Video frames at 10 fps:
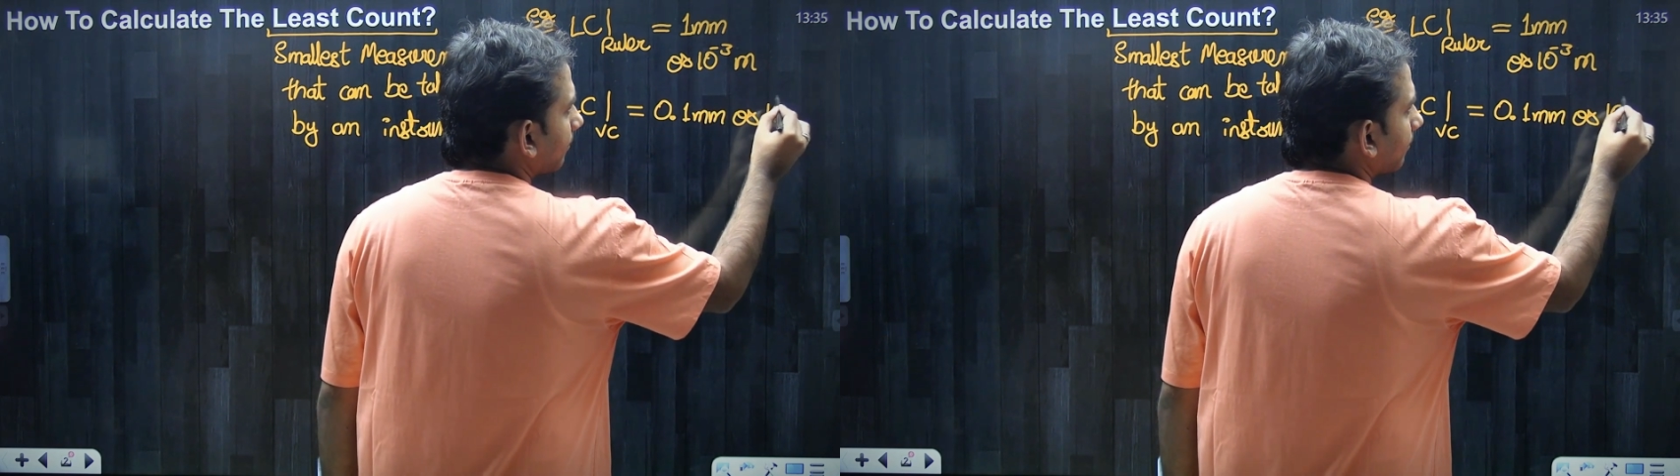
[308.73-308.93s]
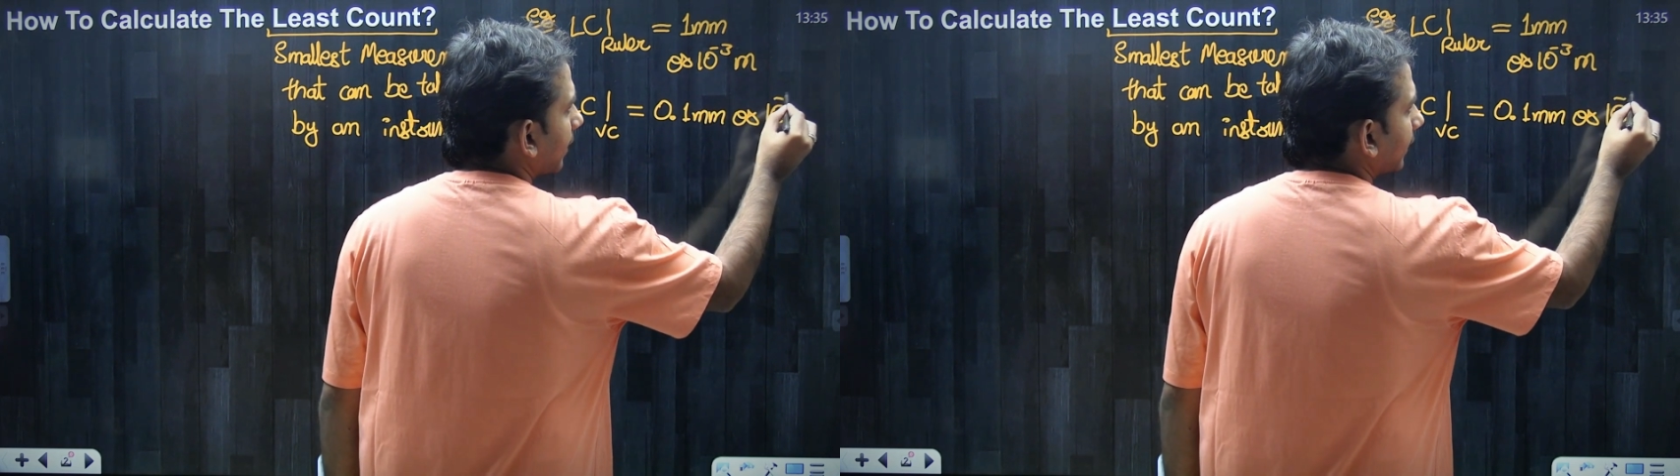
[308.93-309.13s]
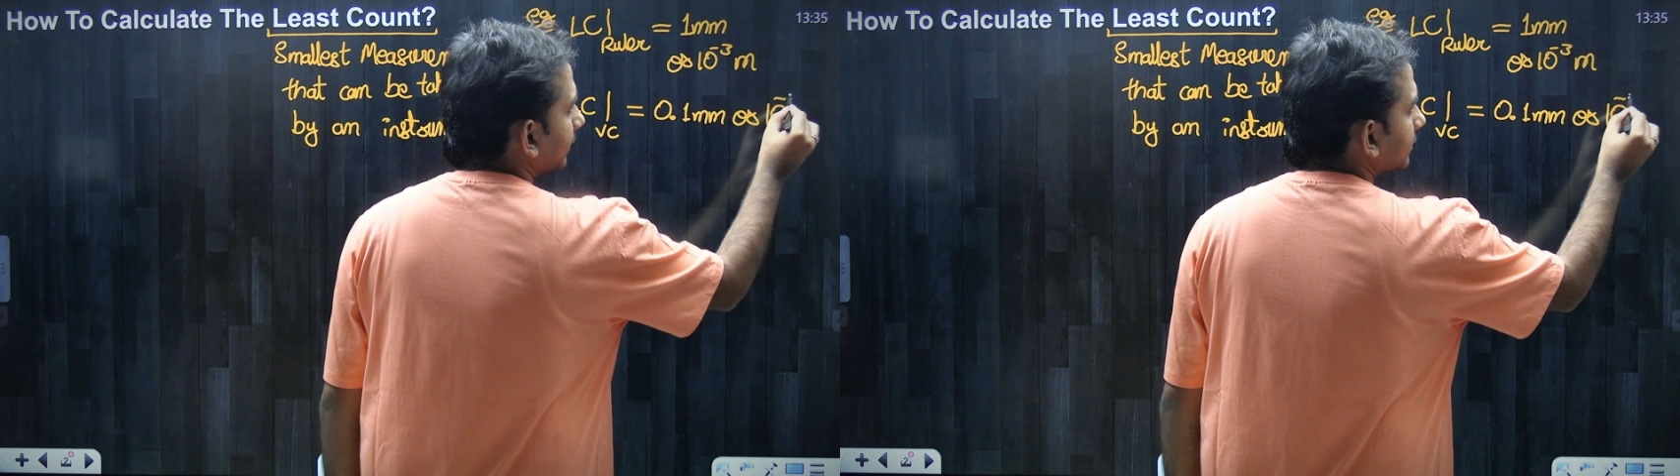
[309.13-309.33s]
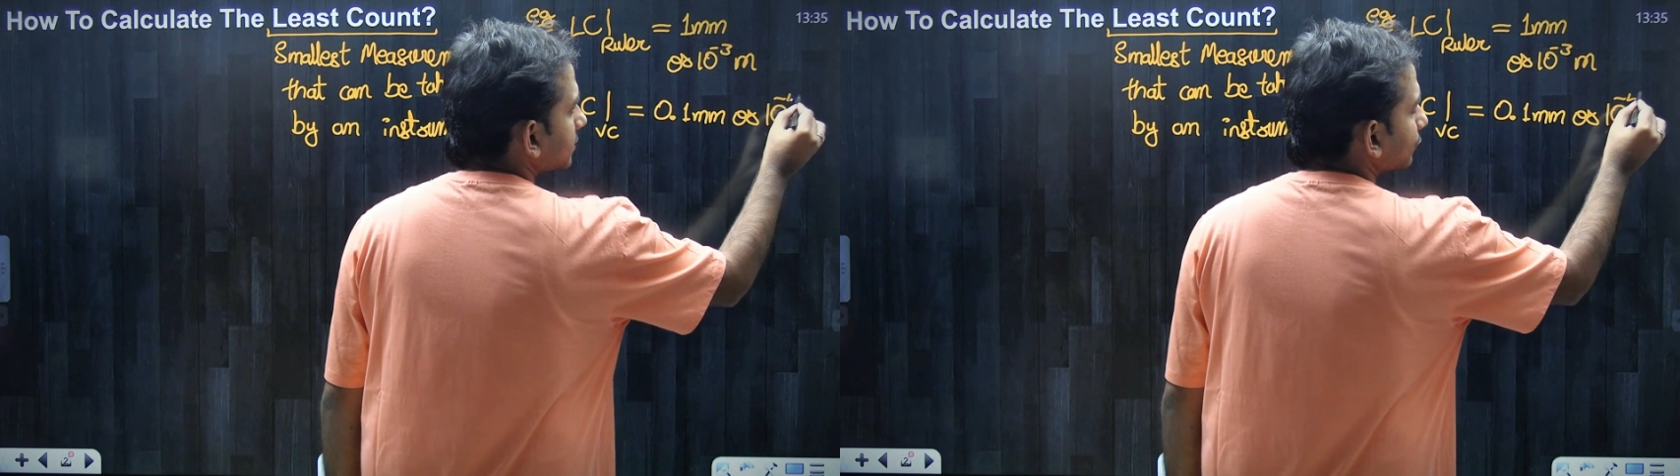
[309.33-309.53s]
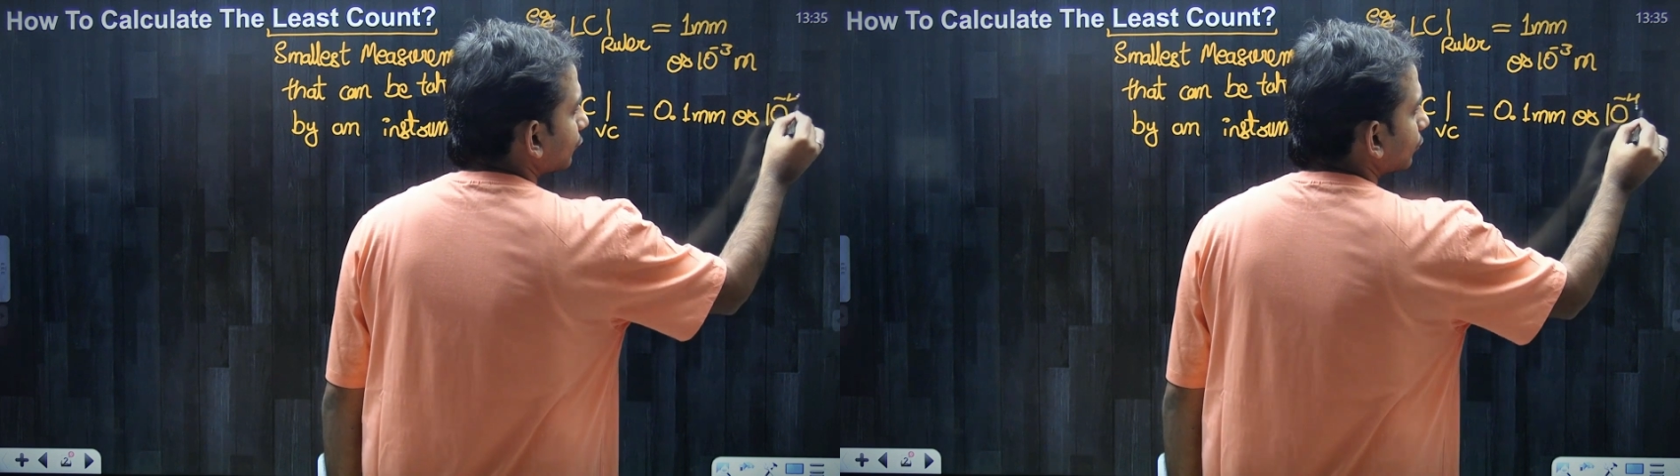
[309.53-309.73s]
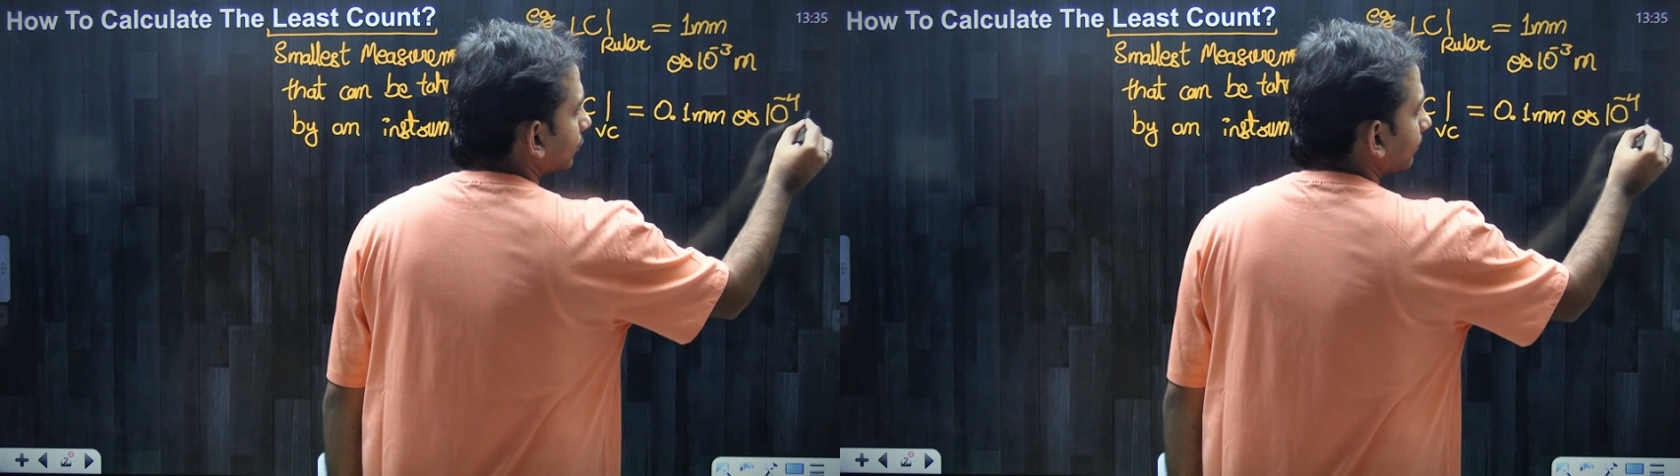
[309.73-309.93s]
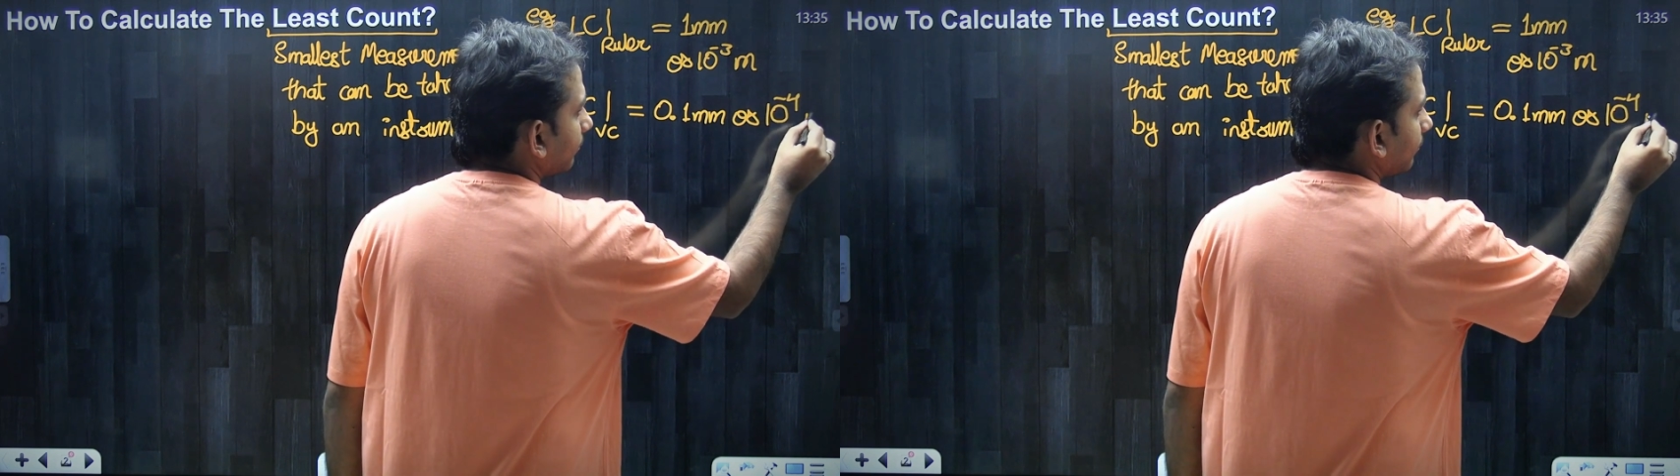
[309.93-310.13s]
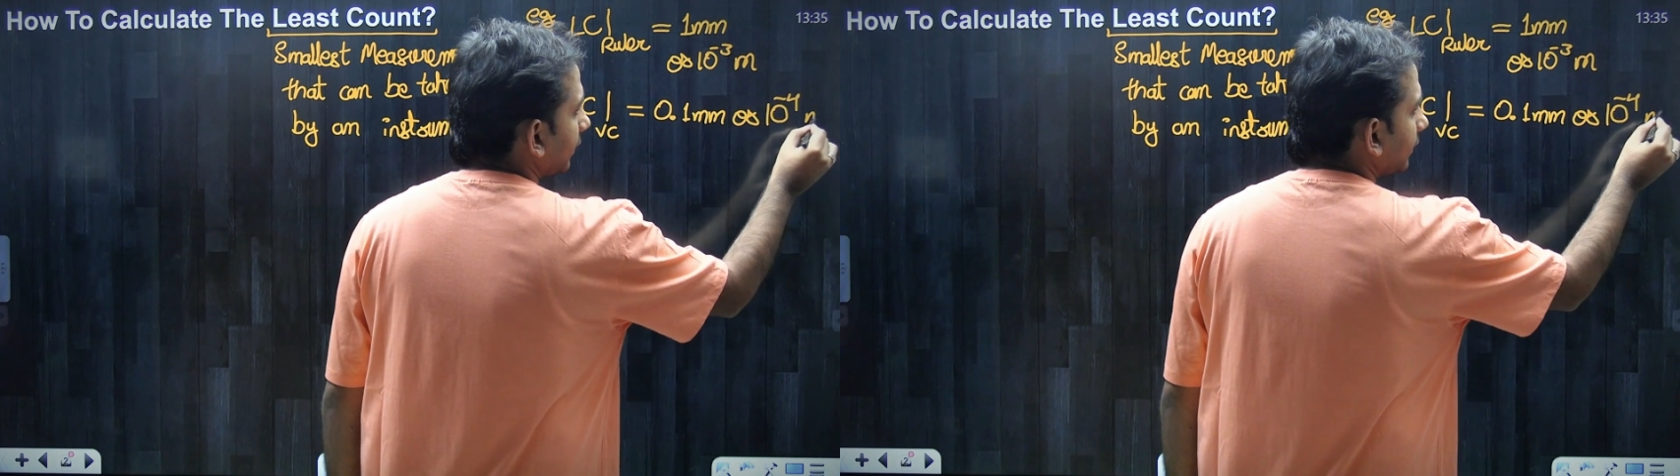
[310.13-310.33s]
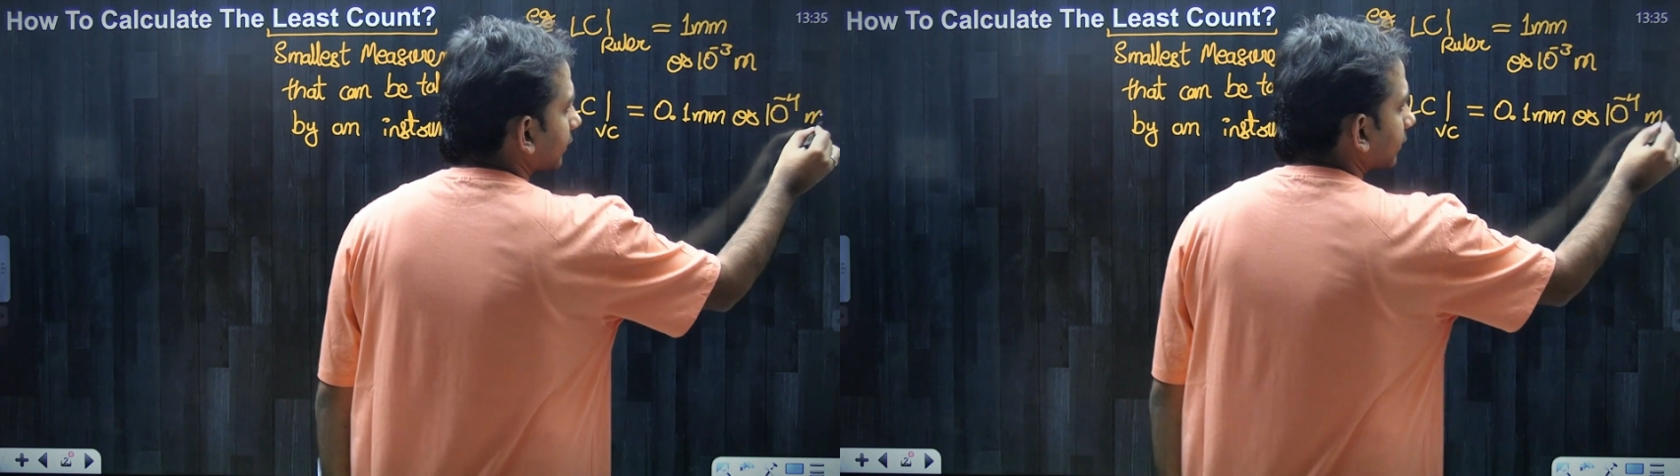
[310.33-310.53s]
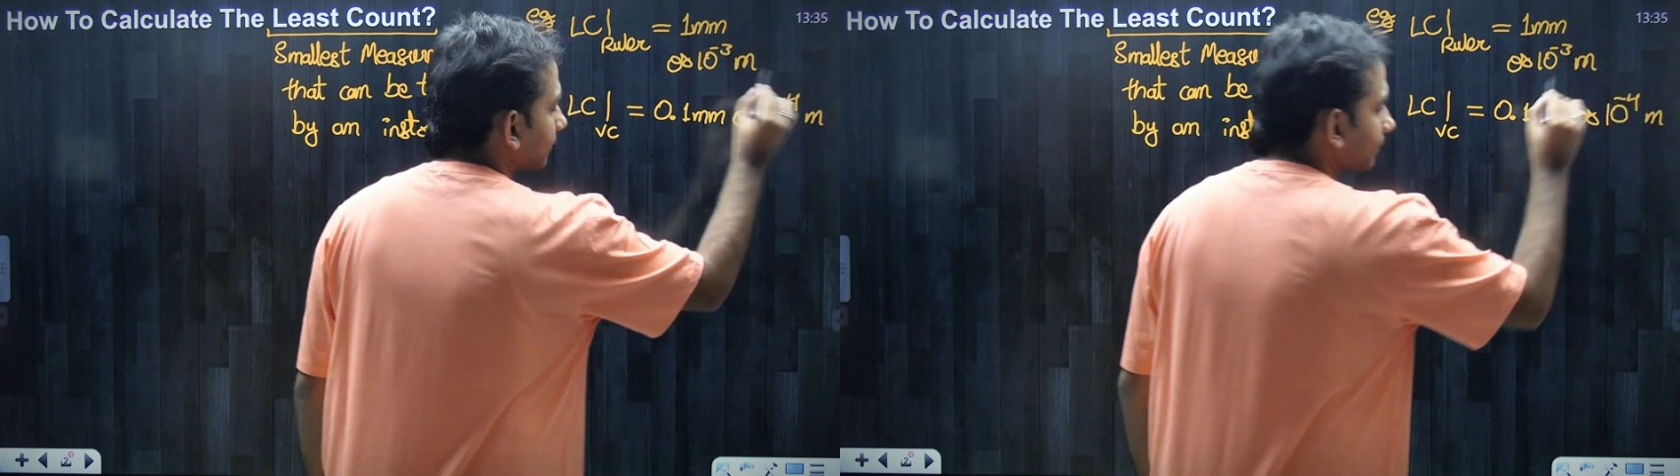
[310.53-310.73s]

minus 4 meter.